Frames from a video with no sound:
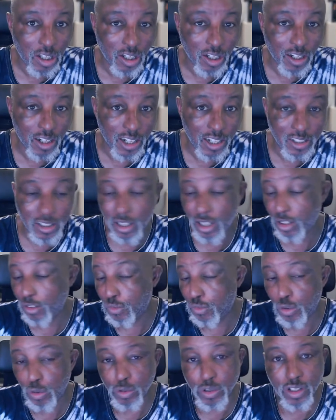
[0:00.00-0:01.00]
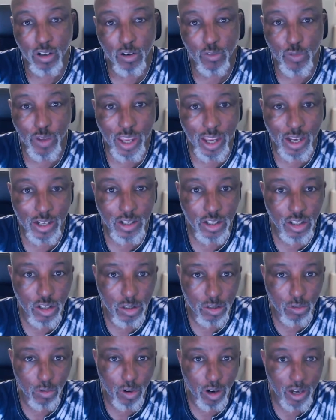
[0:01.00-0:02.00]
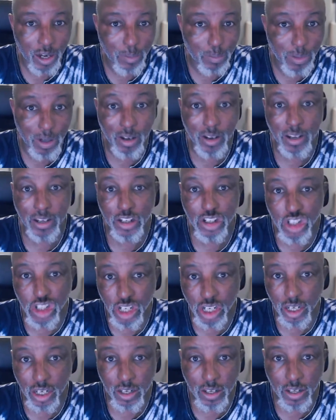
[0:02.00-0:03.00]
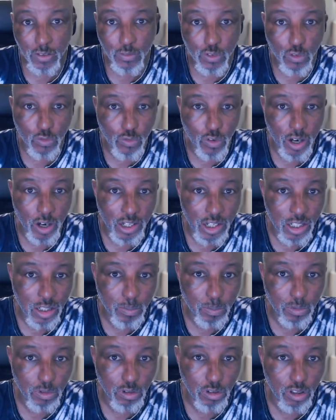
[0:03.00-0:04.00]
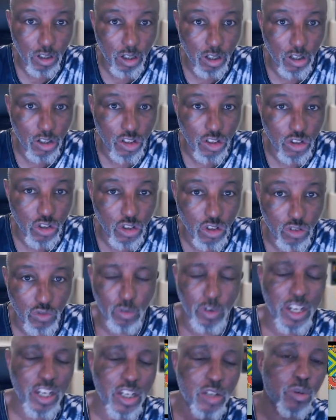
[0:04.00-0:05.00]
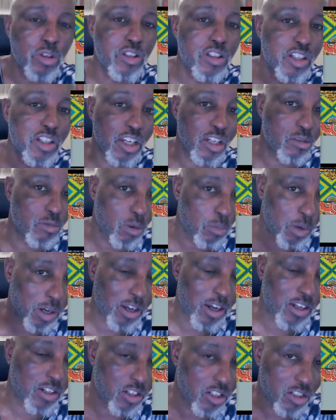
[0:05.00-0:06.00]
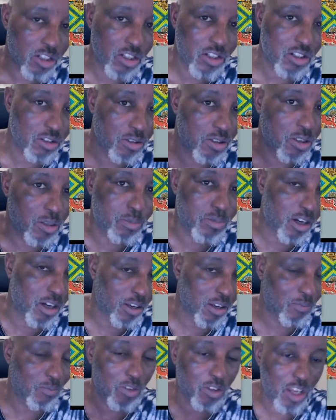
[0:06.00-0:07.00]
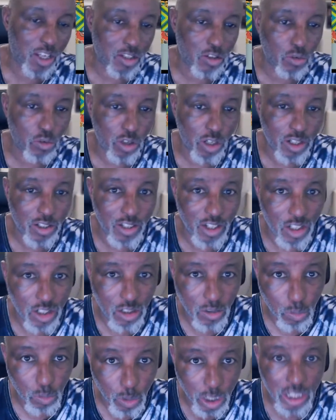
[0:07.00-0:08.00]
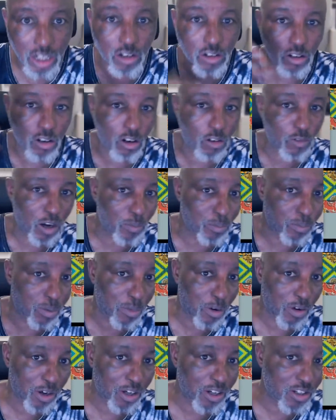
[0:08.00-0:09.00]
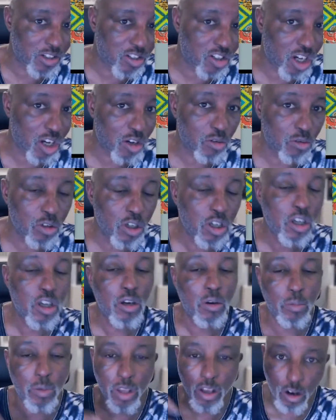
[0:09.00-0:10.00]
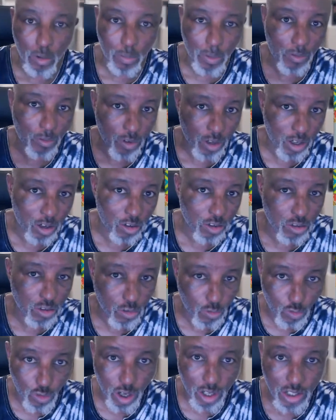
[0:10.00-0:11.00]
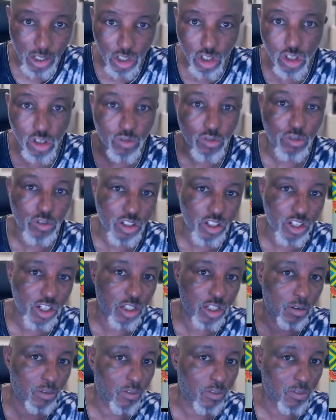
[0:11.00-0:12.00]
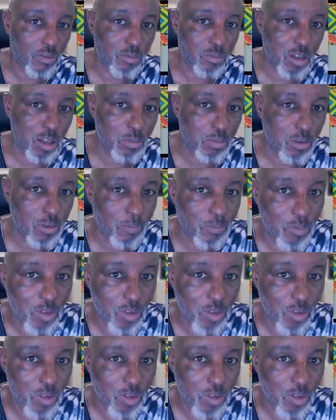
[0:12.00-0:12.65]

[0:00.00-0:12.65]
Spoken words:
And of course, don't forget to subscribe, like, share if you find this broadcast useful. Each one teach one. We like to spread it. As an organization, we don't go around promoting this channel. We hope everyone else who finds it useful shares it with other people.